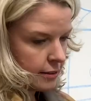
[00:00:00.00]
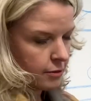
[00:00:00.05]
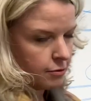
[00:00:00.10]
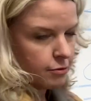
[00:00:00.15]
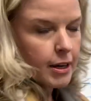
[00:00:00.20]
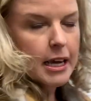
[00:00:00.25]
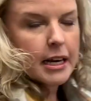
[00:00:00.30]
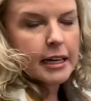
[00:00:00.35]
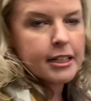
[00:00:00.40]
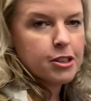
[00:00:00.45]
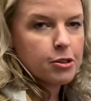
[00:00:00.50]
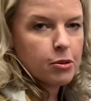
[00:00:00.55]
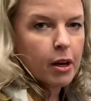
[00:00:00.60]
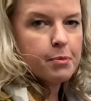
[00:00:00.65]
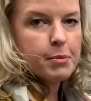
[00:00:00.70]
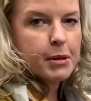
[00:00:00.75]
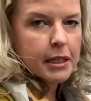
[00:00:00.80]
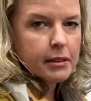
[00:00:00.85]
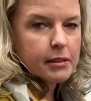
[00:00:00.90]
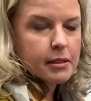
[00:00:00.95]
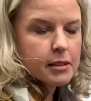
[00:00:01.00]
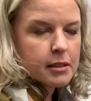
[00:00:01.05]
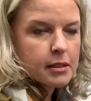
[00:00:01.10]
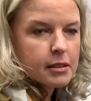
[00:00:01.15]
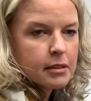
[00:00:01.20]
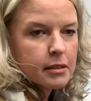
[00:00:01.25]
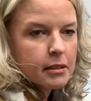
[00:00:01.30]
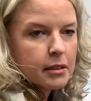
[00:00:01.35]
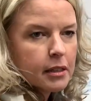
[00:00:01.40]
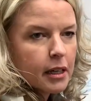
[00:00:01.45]
Rarely do I
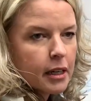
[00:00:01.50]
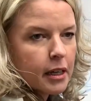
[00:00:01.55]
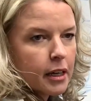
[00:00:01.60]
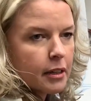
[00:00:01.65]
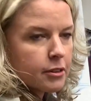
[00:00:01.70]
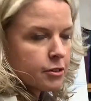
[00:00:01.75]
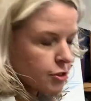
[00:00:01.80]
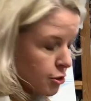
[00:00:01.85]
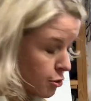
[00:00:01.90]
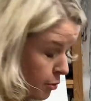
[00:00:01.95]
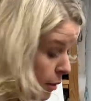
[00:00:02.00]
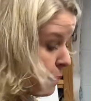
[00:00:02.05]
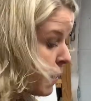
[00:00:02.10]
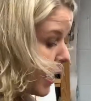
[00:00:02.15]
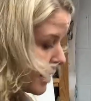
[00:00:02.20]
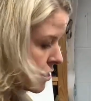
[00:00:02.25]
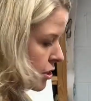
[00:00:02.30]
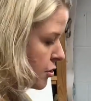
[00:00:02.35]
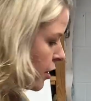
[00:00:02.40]
mix, do I paint